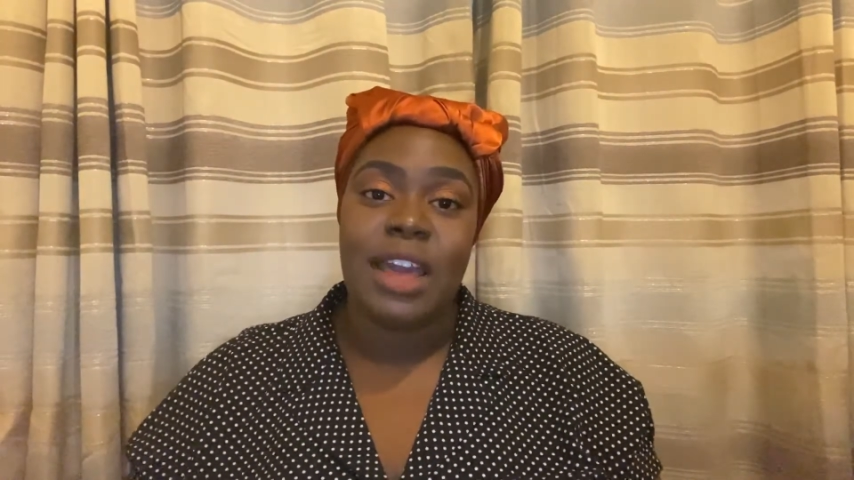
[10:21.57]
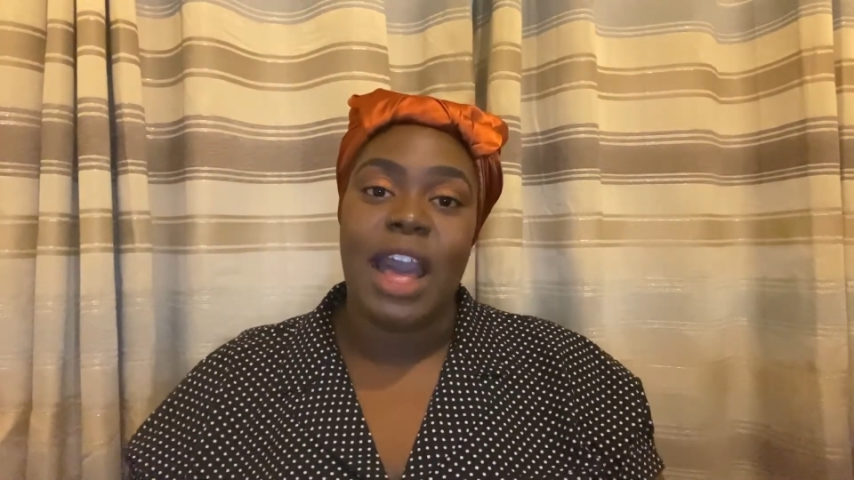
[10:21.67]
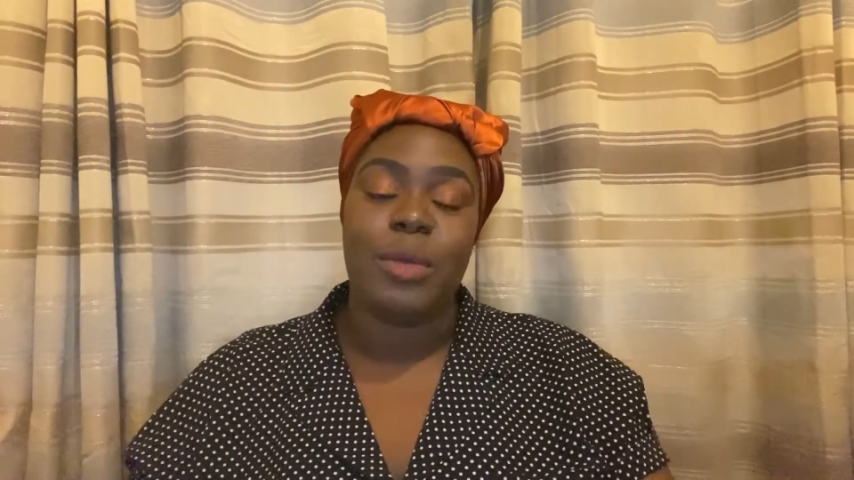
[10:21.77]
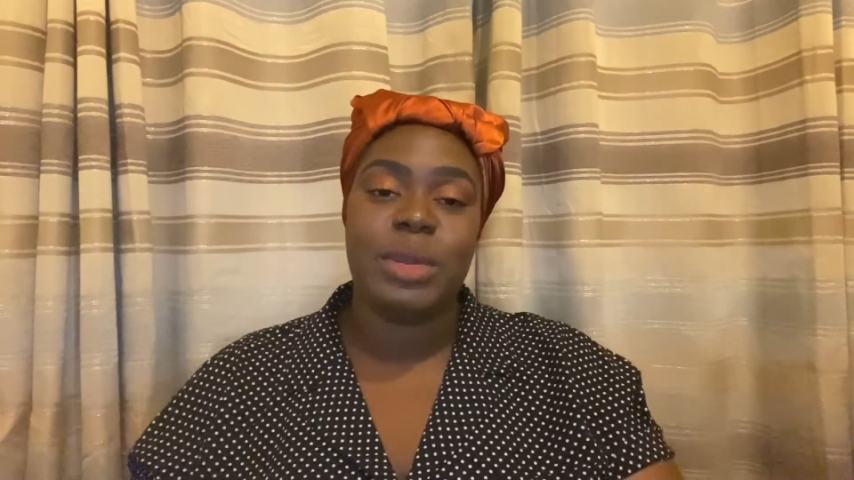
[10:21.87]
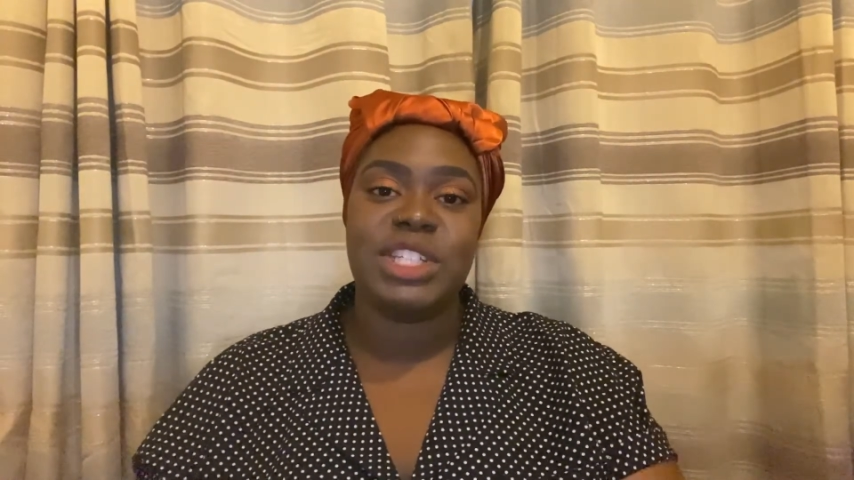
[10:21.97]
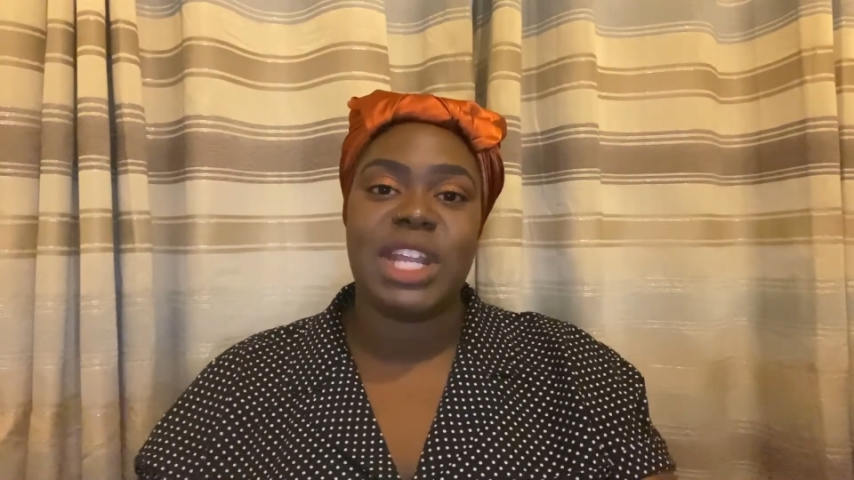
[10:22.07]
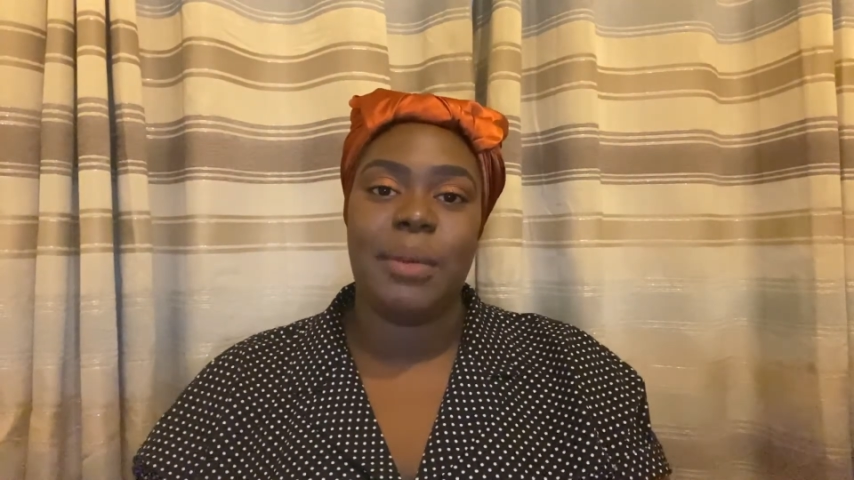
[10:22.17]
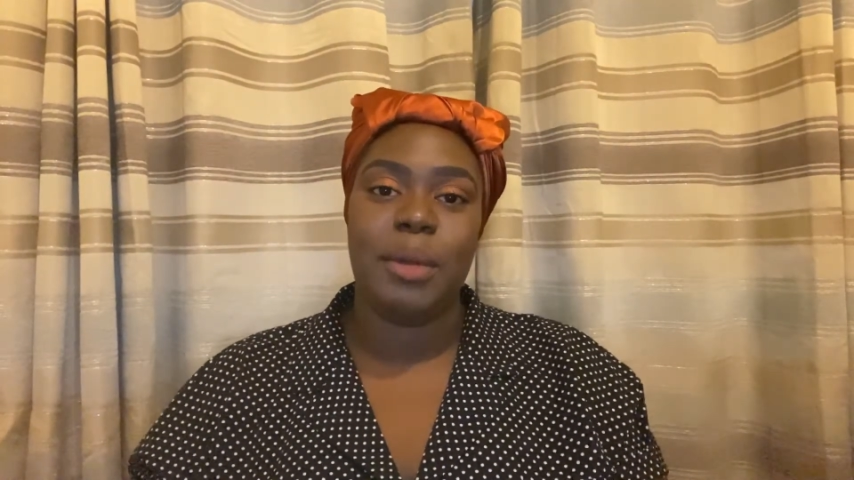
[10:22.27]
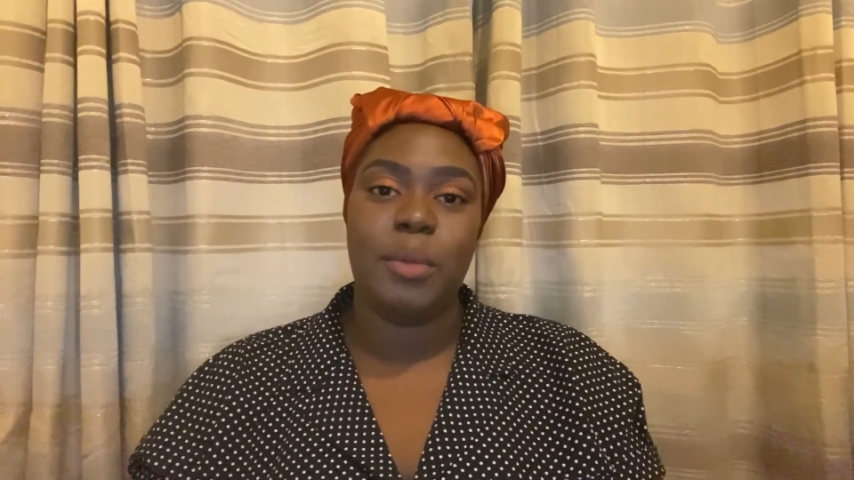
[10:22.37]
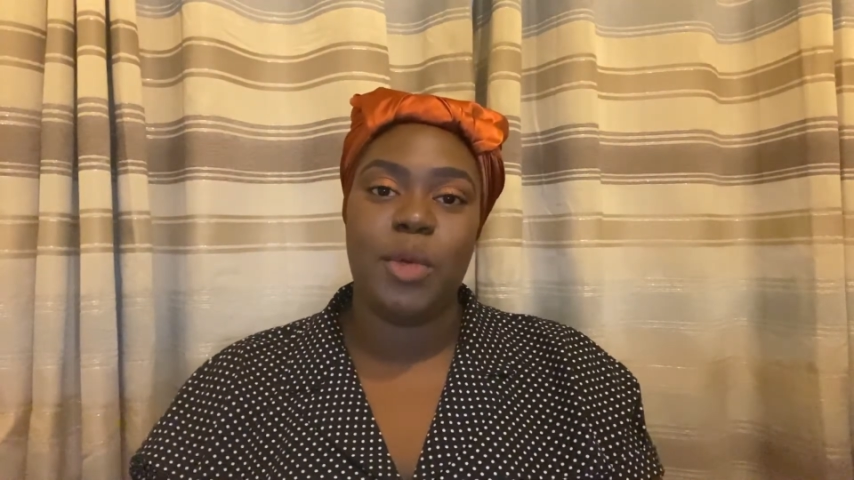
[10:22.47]
I wish there
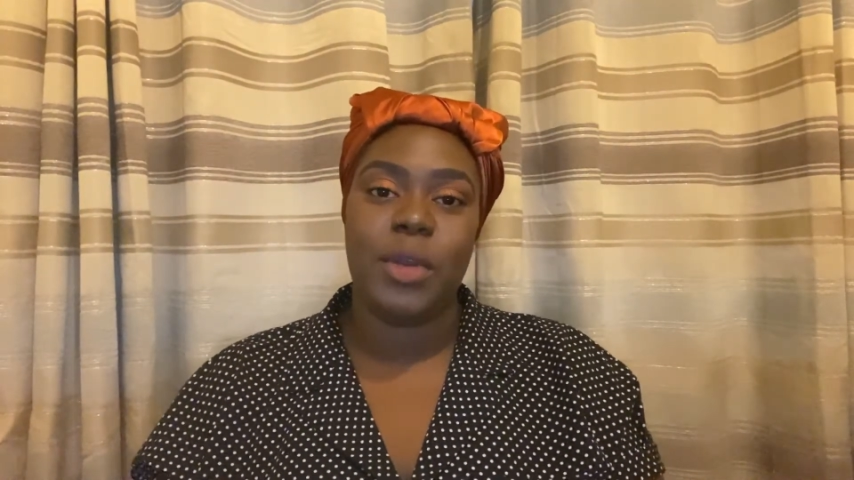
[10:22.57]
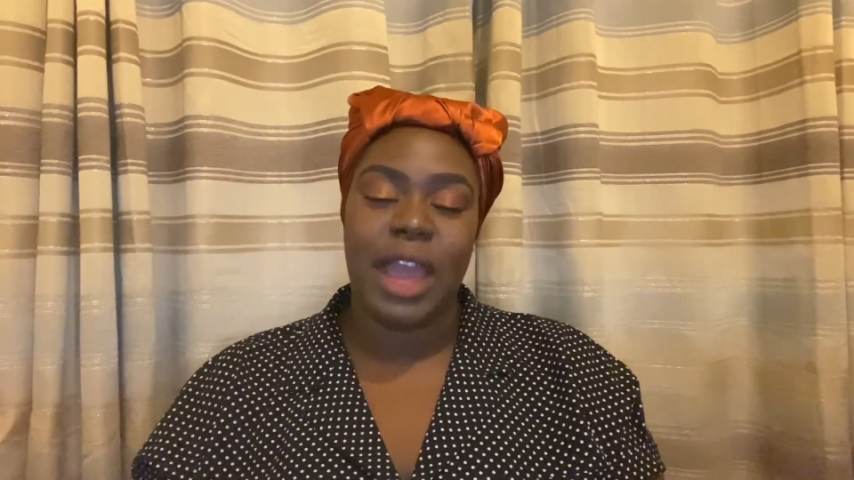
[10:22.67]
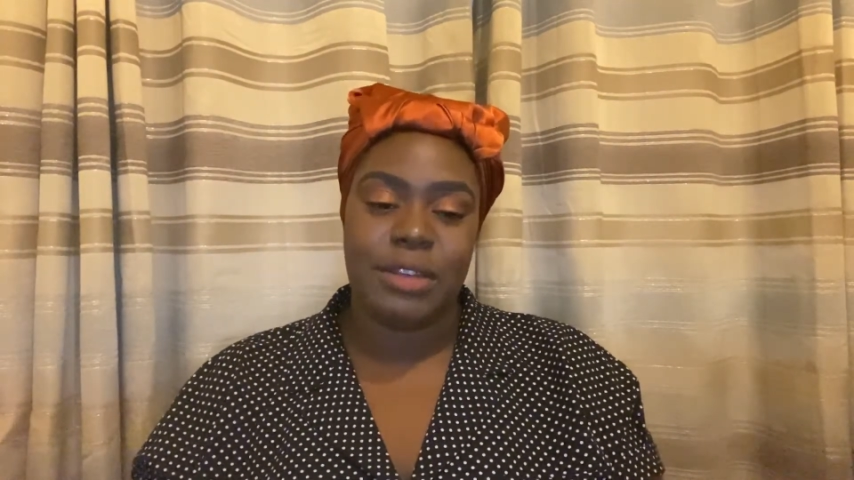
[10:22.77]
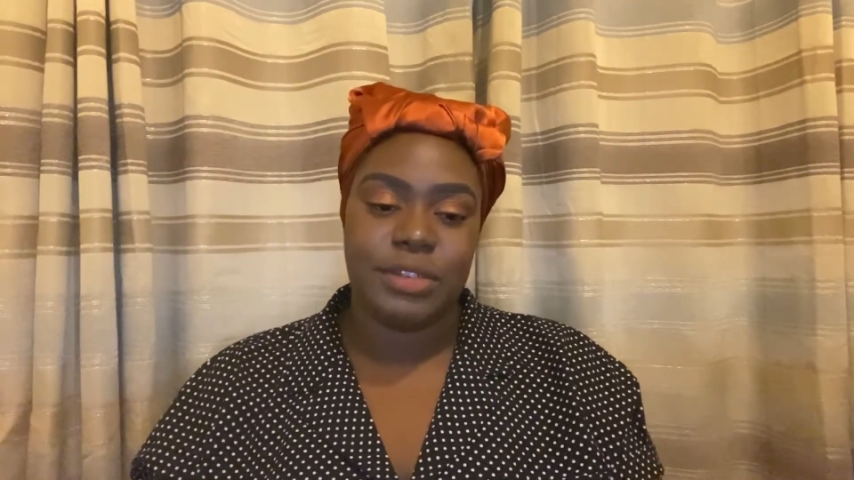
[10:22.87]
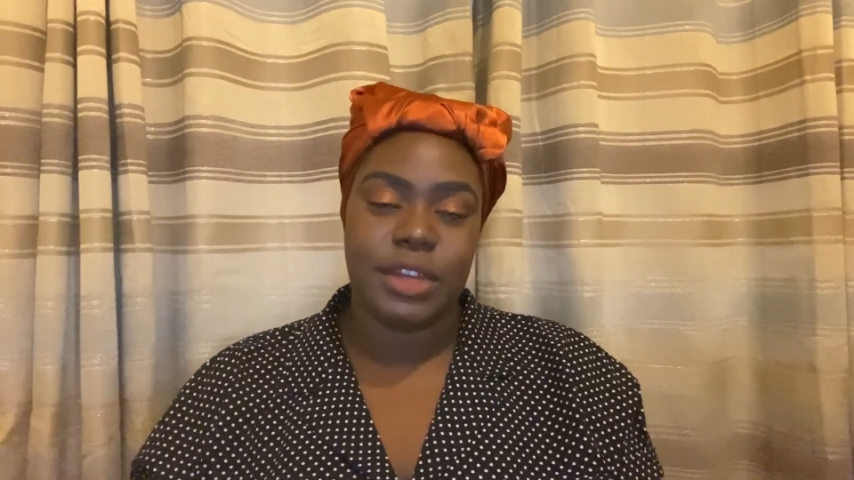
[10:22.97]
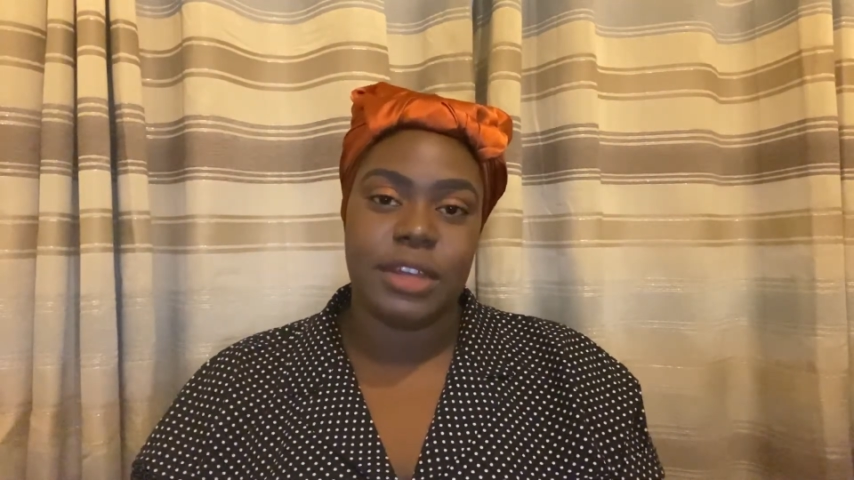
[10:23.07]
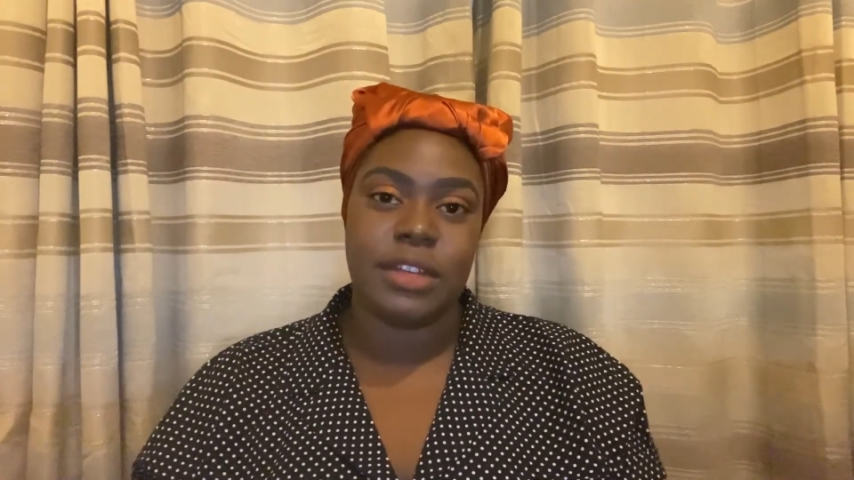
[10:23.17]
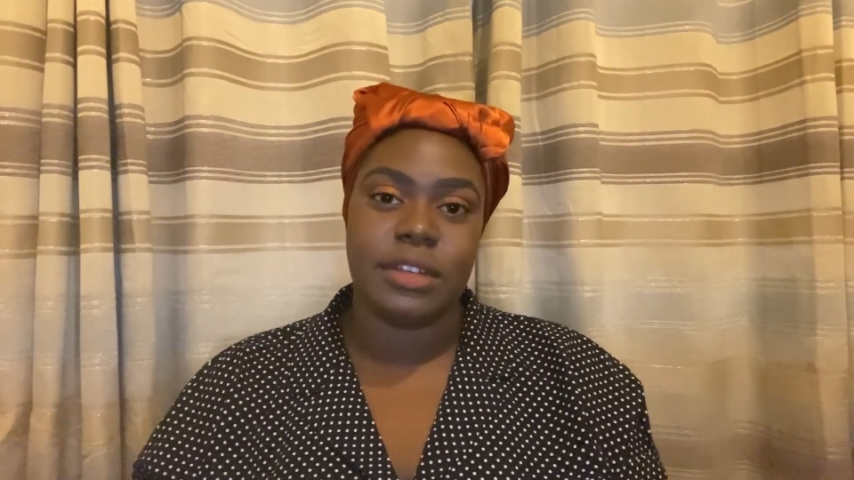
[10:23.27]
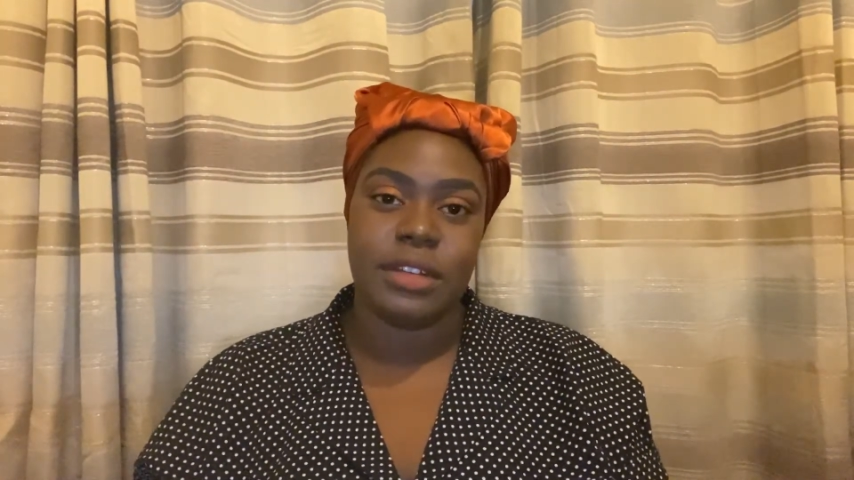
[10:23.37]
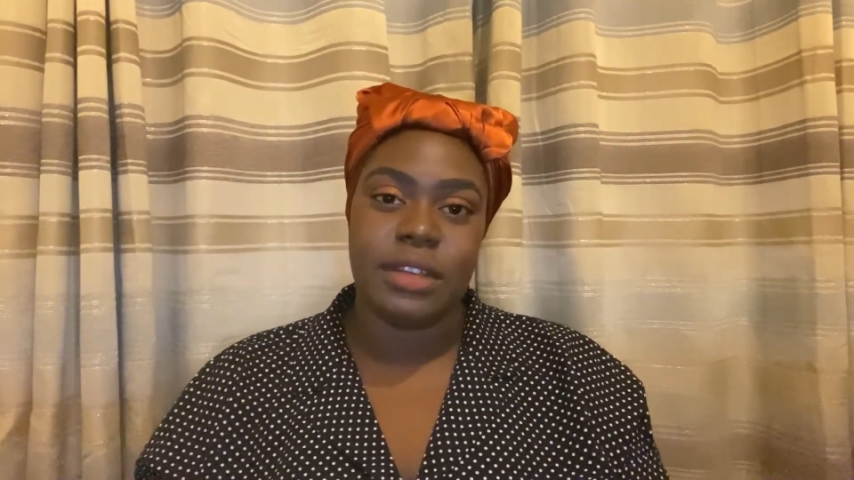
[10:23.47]
were more
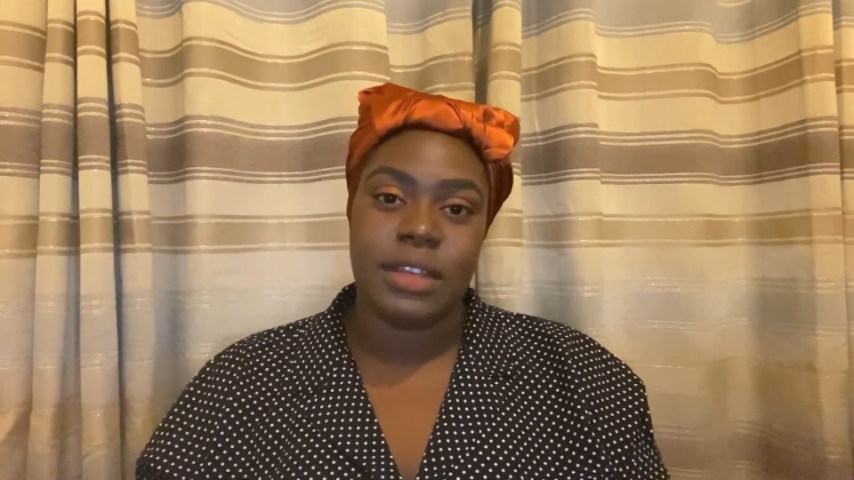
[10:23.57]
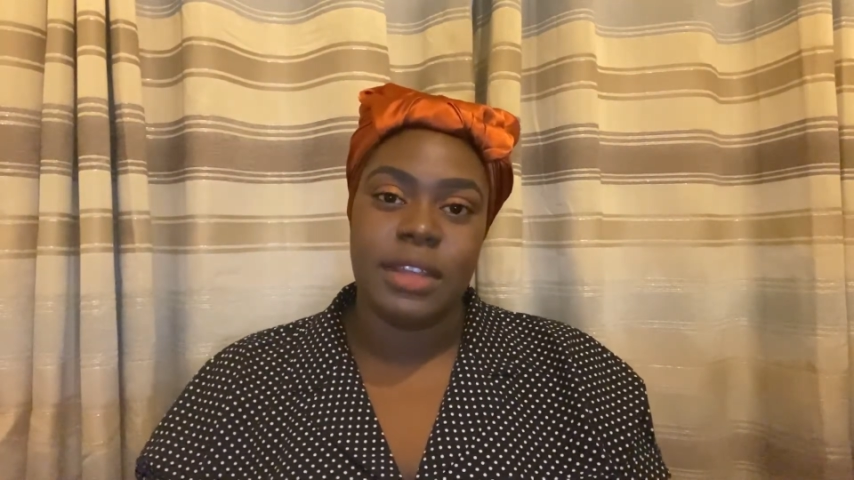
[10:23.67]
African